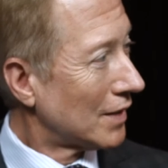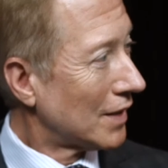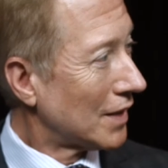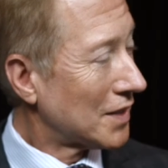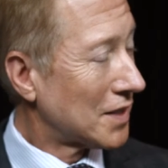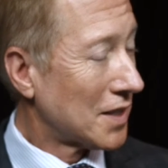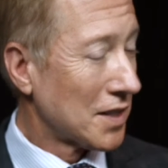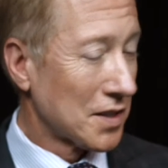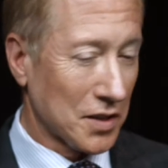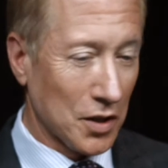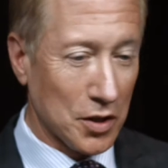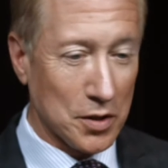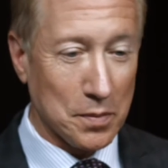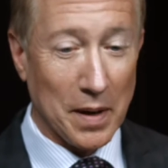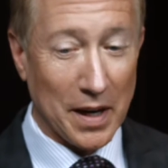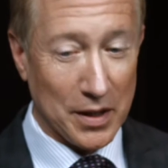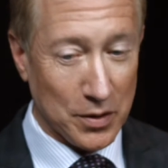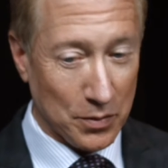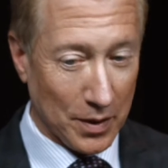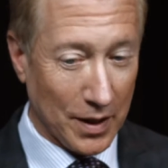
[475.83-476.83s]
This goes
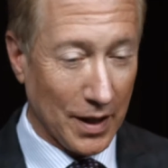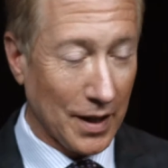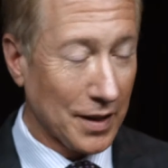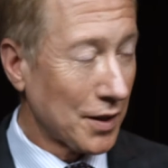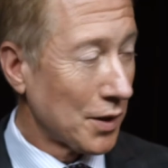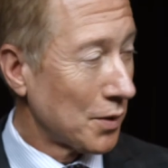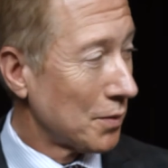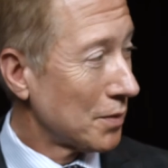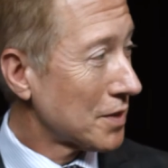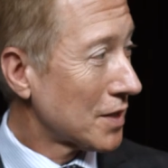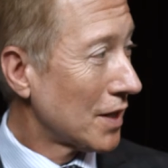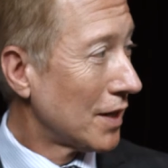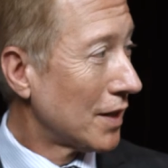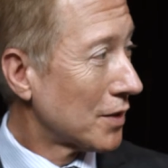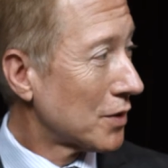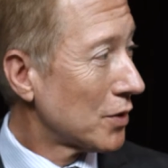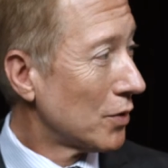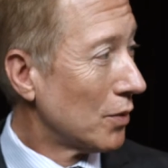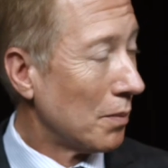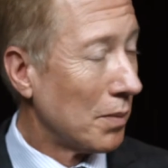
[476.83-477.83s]
back to what Anthony was
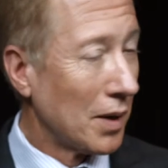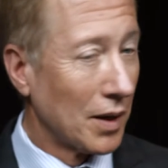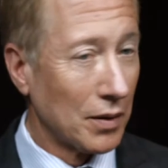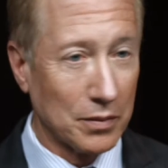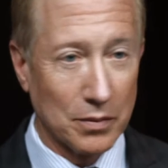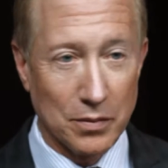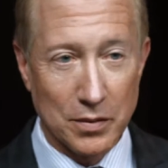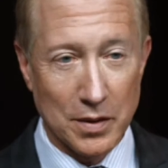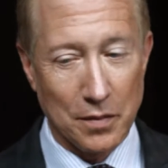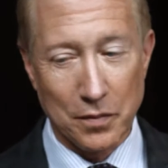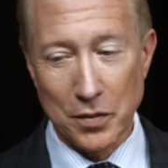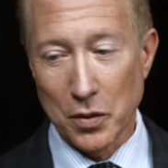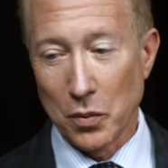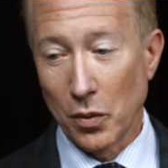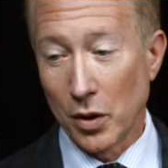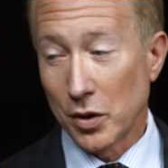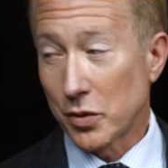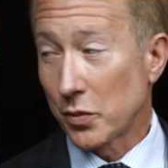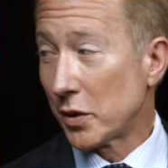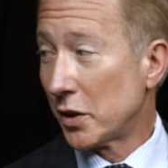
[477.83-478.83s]
saying too, about if you
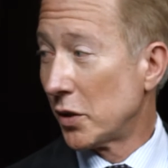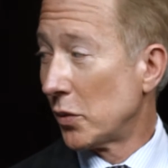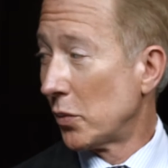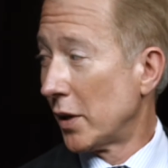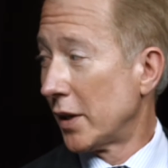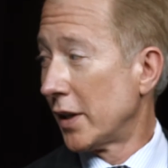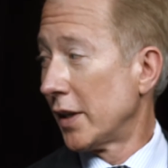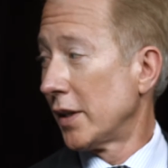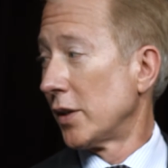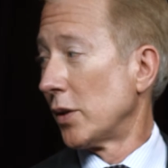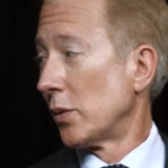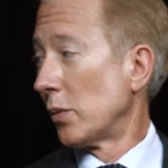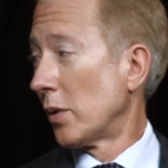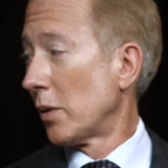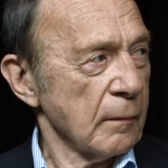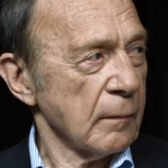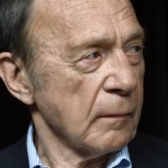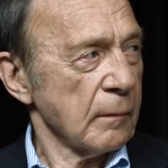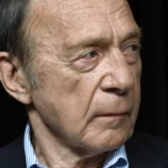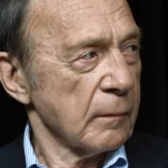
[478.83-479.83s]
weren't when you went in, you
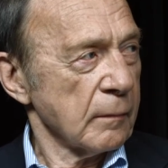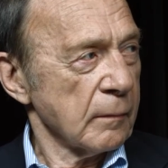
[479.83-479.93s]
weren't when you